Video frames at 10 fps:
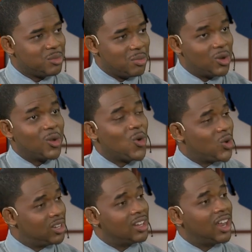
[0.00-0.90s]
People
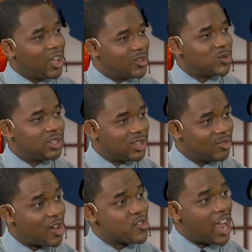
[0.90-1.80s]
call the lives we
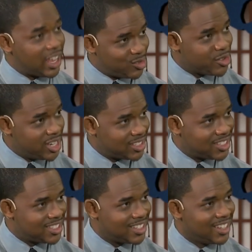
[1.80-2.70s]
live a rat
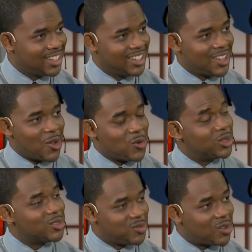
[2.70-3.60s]
race. I
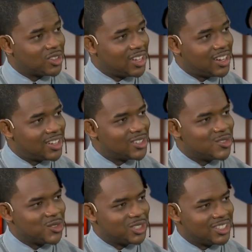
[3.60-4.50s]
always found that an
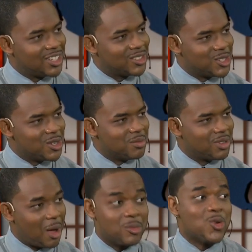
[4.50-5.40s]
interesting term.
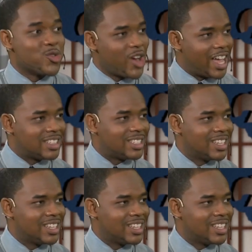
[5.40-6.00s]
I'm no rat.